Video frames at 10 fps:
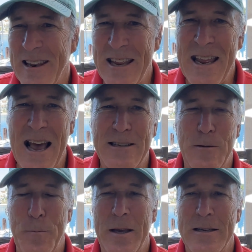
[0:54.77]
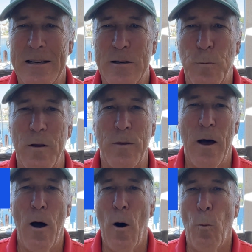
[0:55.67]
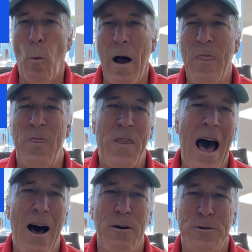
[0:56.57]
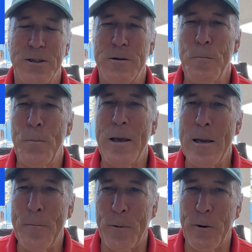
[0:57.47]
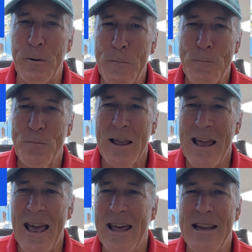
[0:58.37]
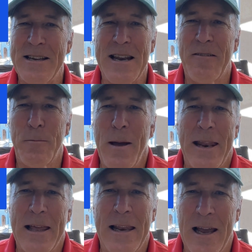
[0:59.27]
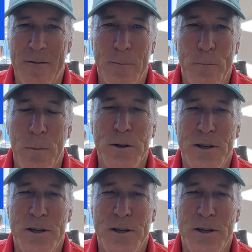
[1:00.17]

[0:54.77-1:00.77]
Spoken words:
he has a business with 1,000 people and he's never met any of them. Most